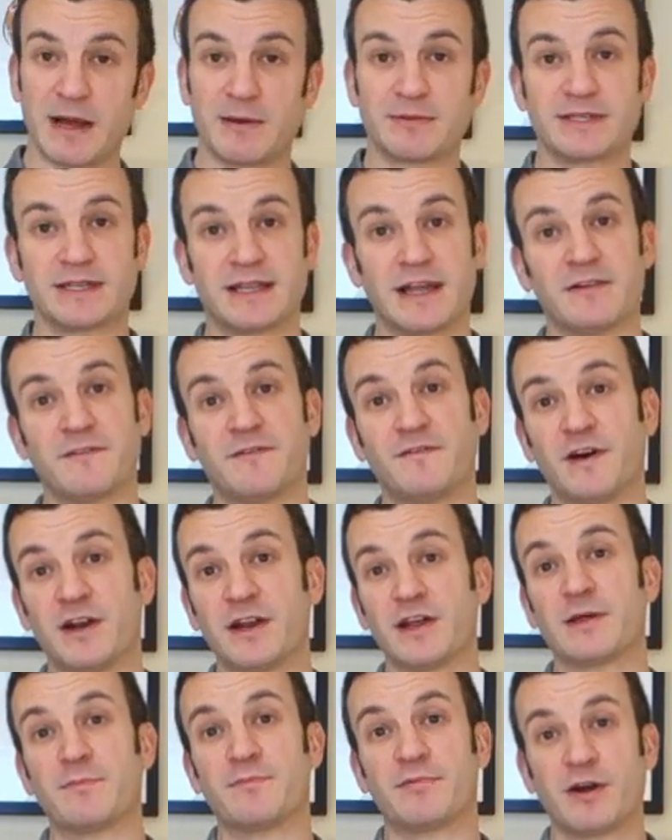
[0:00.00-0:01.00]
able to then
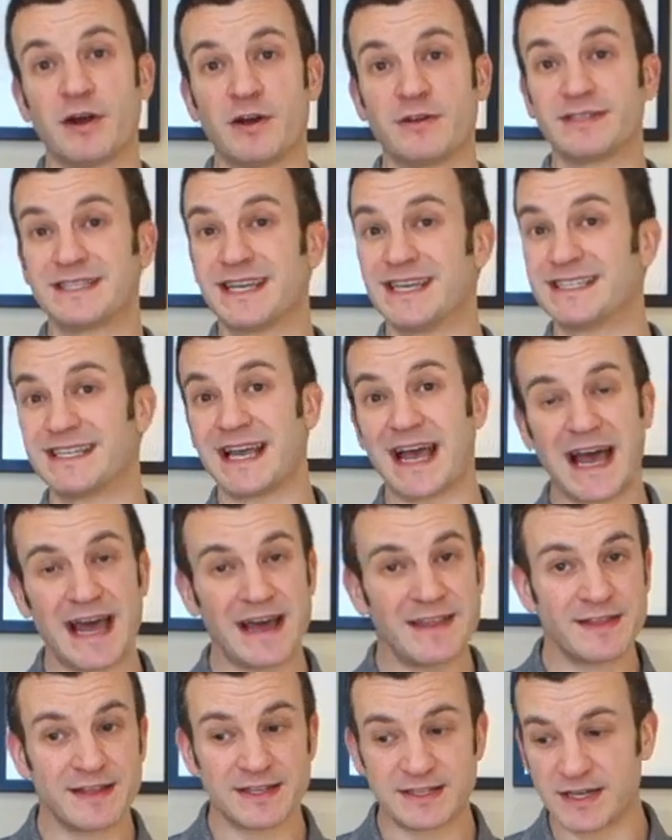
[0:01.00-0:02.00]
follow the process
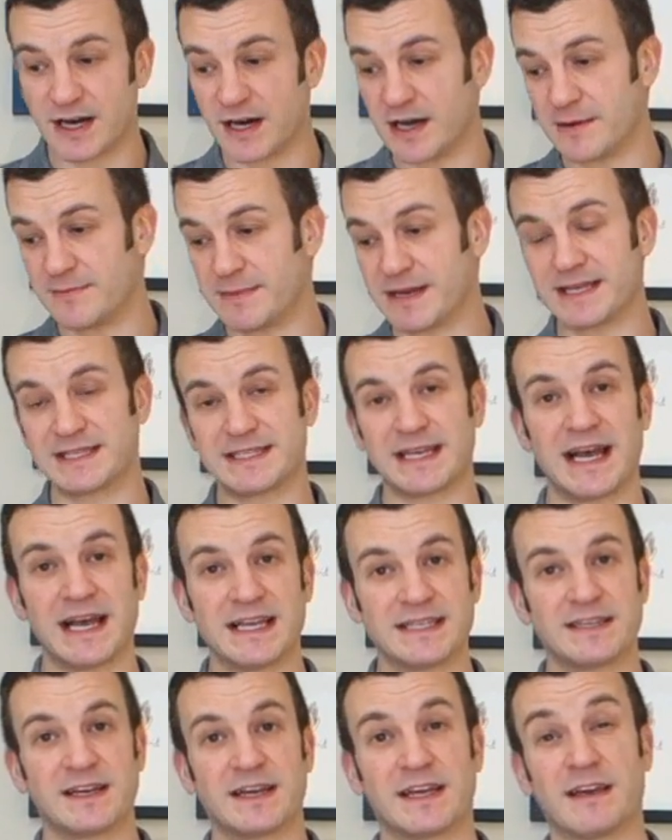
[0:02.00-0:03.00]
and the timings
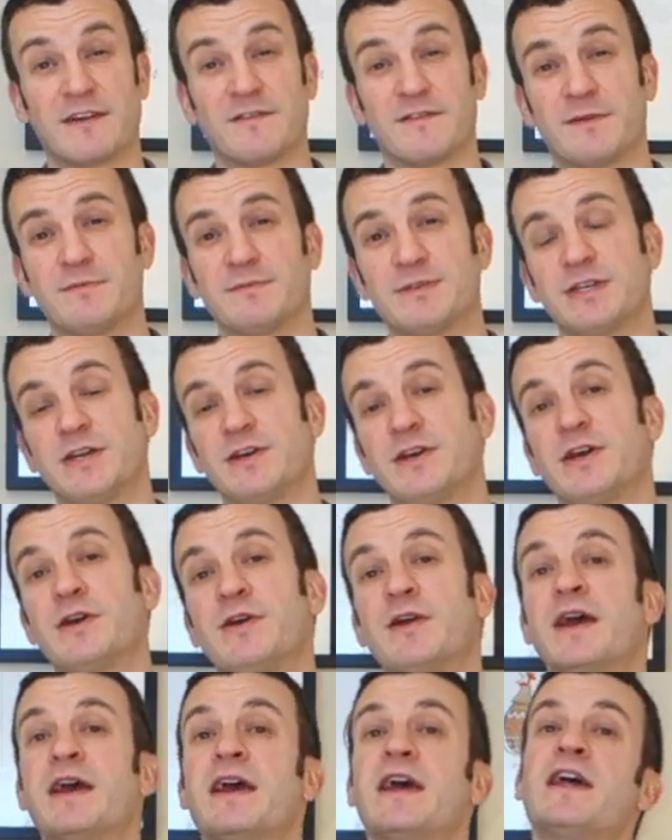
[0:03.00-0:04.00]
as I give them to
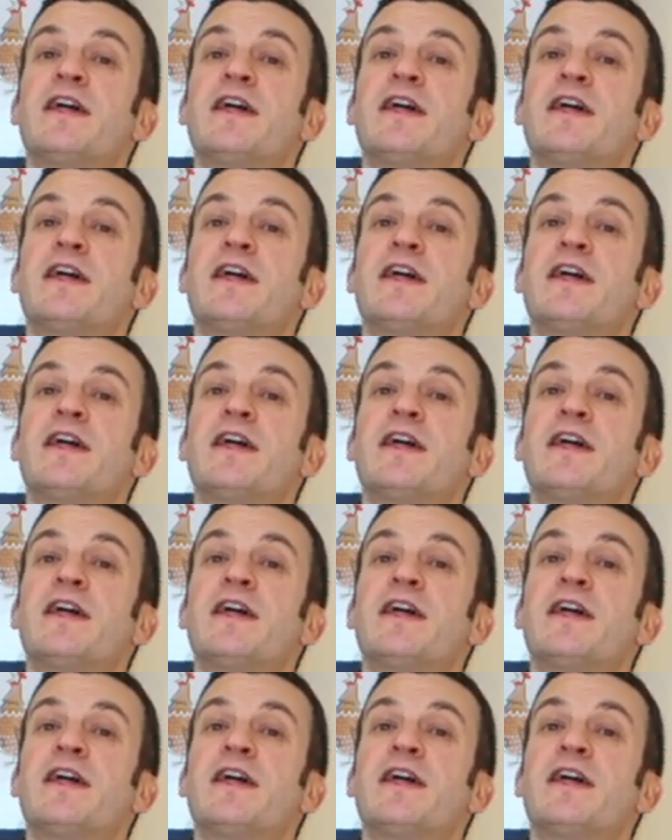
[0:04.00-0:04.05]
you.